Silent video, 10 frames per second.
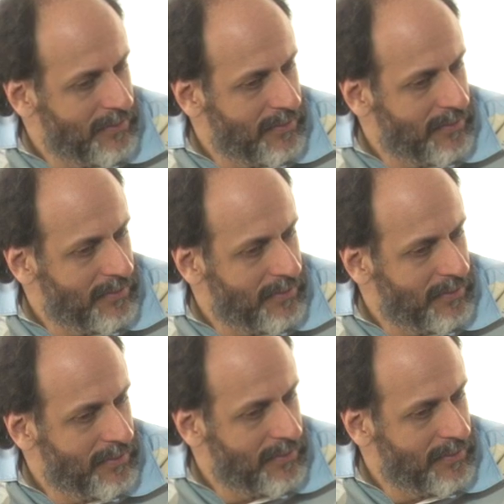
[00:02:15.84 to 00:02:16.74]

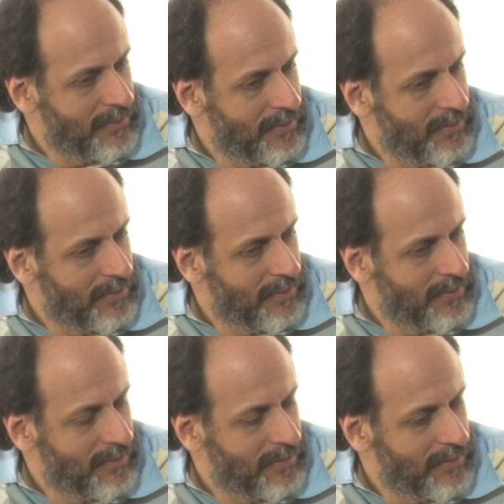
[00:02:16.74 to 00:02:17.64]

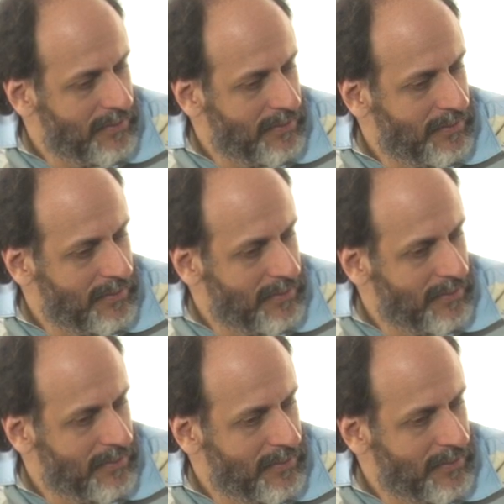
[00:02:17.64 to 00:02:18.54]

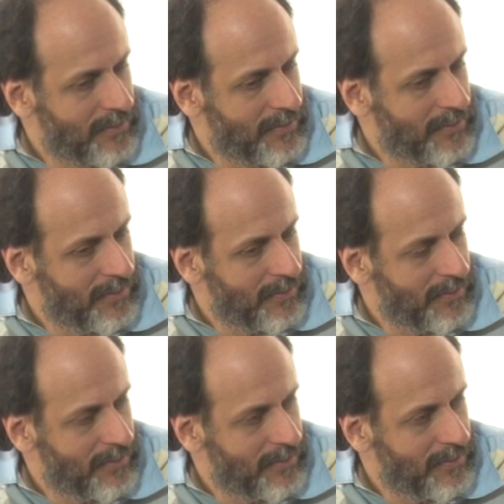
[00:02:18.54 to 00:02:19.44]

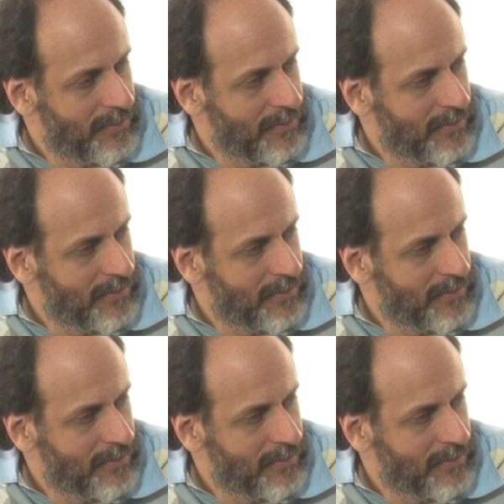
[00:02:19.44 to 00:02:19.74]
(silent)